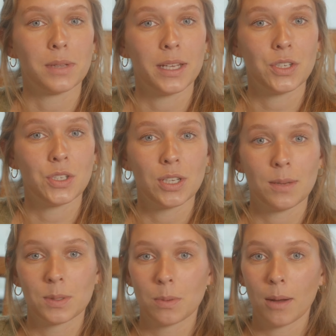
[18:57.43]

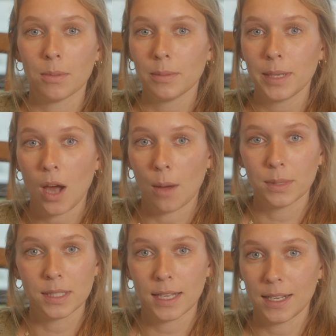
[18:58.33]
relationships probably
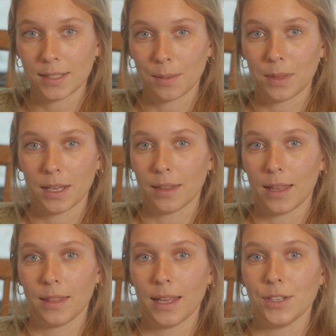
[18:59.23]
compensating something
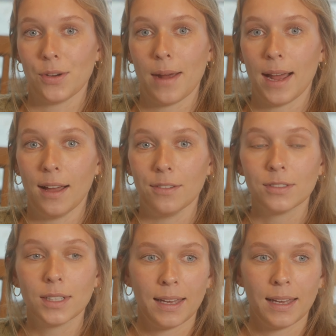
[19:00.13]
that they don't have.